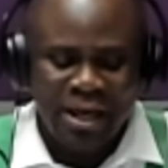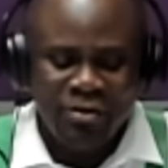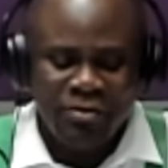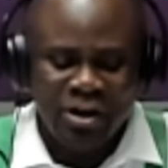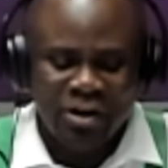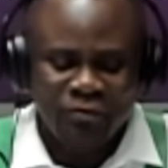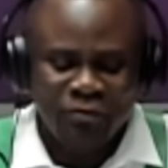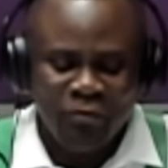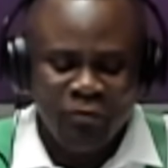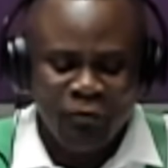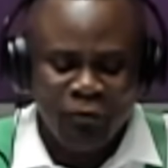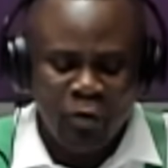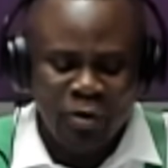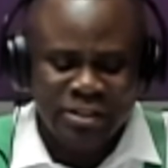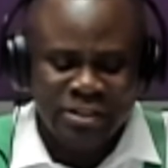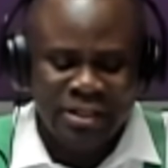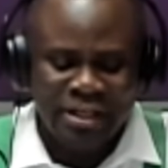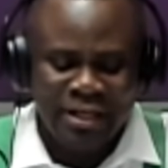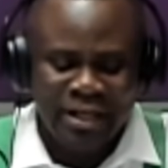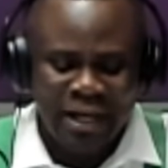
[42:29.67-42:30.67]
areas from
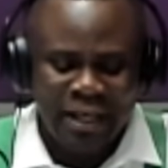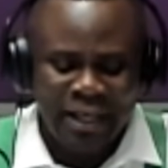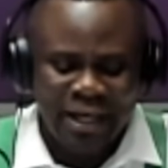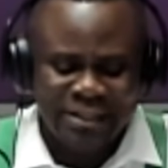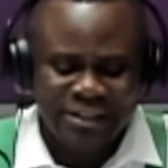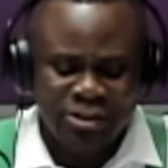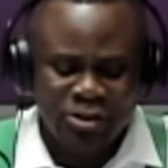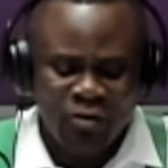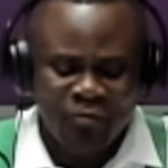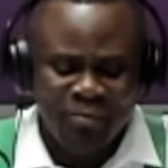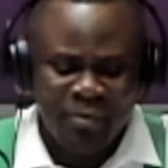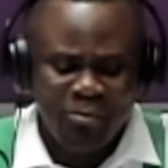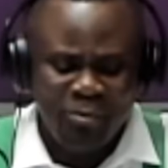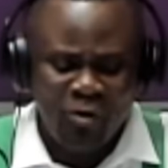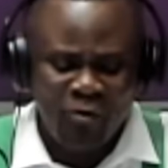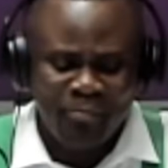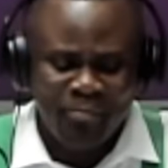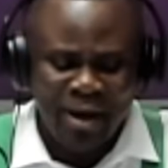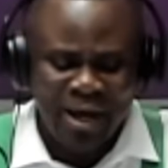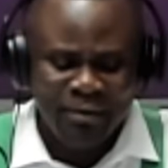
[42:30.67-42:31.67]
voting in the election of
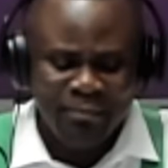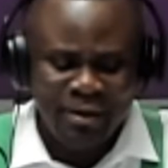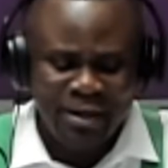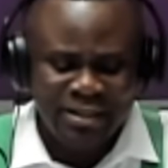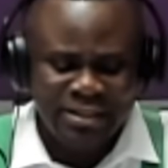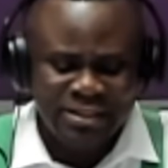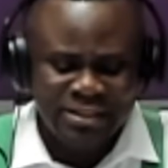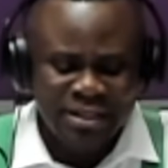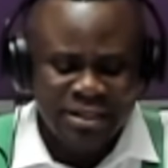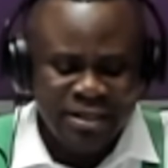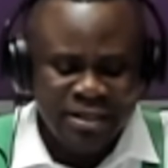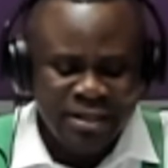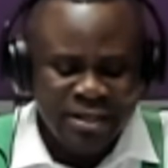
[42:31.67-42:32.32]
member of parliament